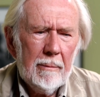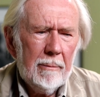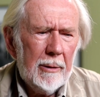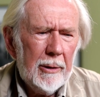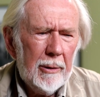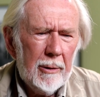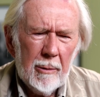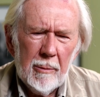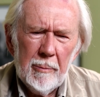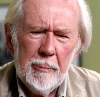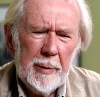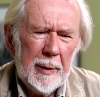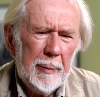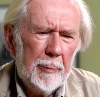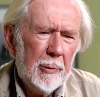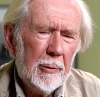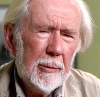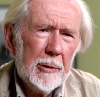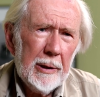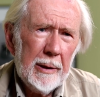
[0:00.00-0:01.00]
you know,
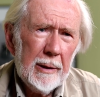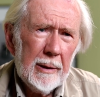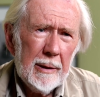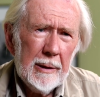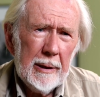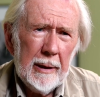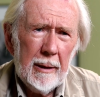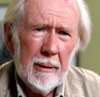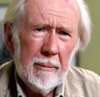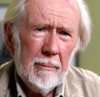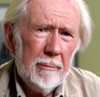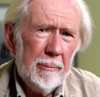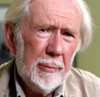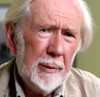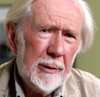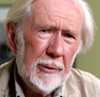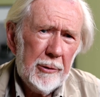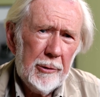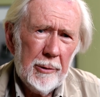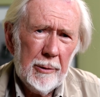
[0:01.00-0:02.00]
people take 10
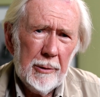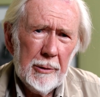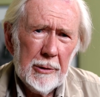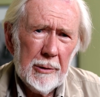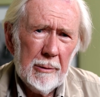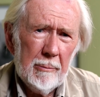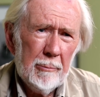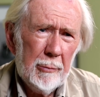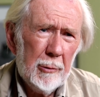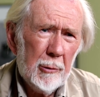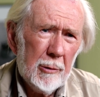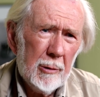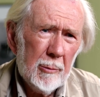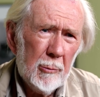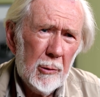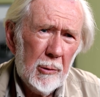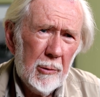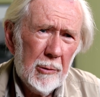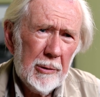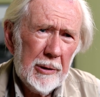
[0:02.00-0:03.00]
pictures and put
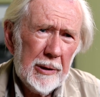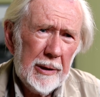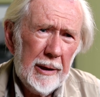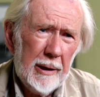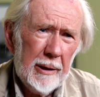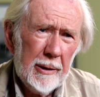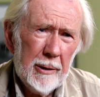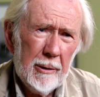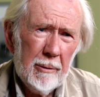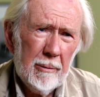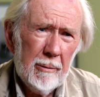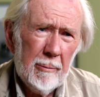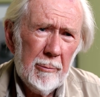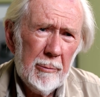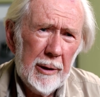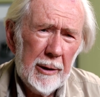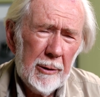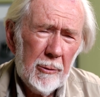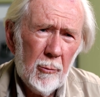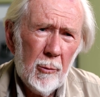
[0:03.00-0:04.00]
them all together and
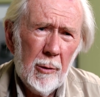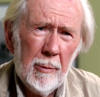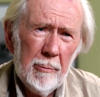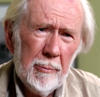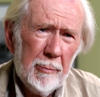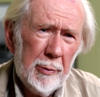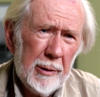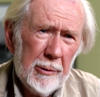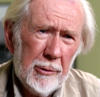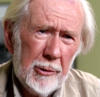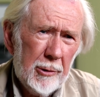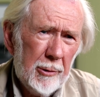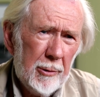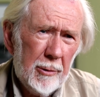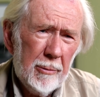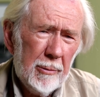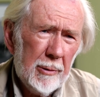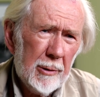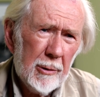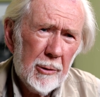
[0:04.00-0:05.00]
make one
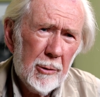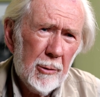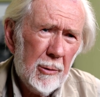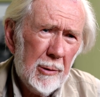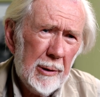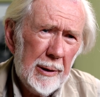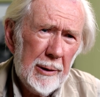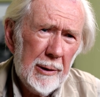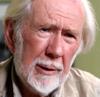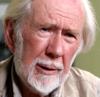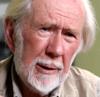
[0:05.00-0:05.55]
picture and call it